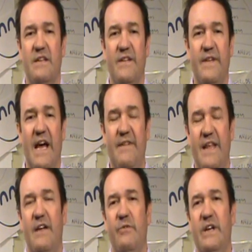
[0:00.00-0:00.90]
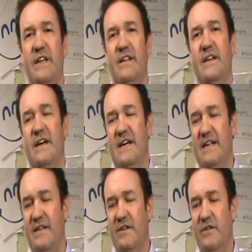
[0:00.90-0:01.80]
if you have that read,
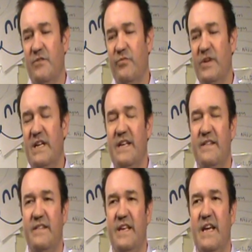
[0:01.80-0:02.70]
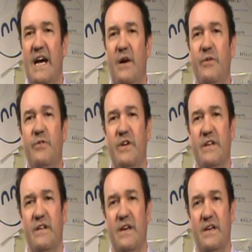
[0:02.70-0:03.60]
you'll really see how you
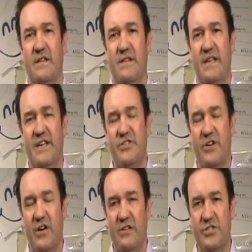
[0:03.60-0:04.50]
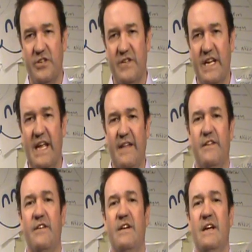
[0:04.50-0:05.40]
can get your culture
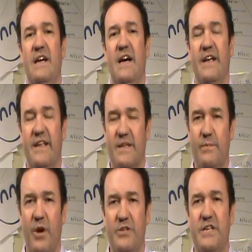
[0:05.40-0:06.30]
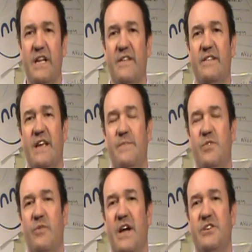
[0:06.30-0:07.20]
together and get them marching in the same
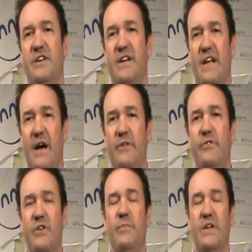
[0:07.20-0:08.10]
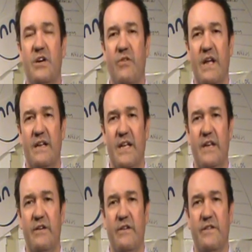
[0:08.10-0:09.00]
direction, and how you can be a great leader